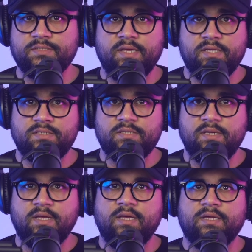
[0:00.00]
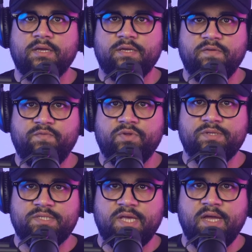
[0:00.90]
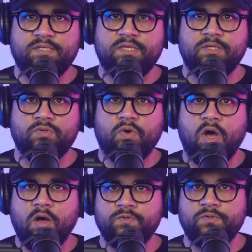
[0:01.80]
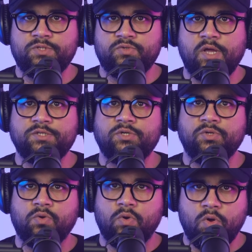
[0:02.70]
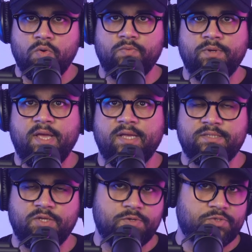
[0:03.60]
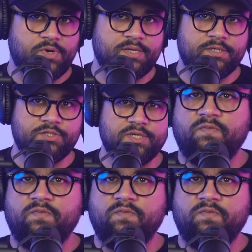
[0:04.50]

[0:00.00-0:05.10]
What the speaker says: This can give you insights into how to structure your own SEO strategy.